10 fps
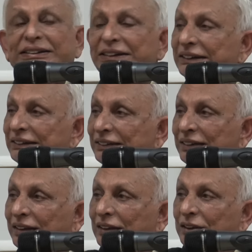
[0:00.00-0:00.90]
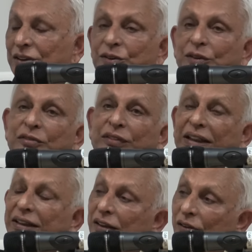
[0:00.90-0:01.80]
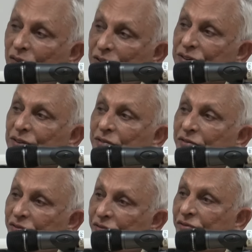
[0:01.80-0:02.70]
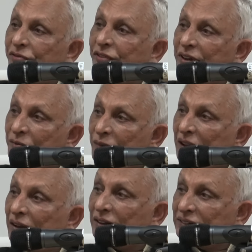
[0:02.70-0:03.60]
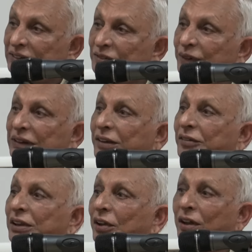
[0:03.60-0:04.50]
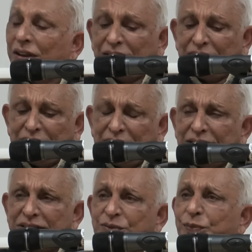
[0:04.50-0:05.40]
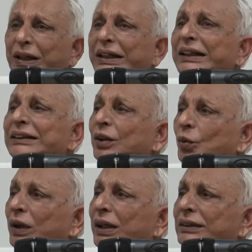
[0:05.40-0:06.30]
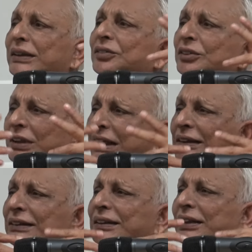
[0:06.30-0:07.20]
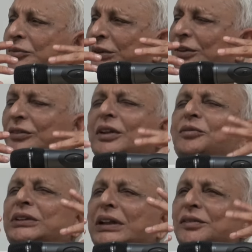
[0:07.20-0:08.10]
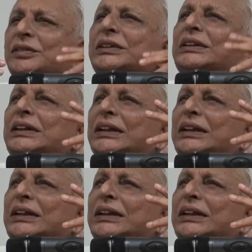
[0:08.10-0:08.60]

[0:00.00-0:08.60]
rishis, you will find also female rishis, but they were not spreading the word. They would rather keep it to themselves,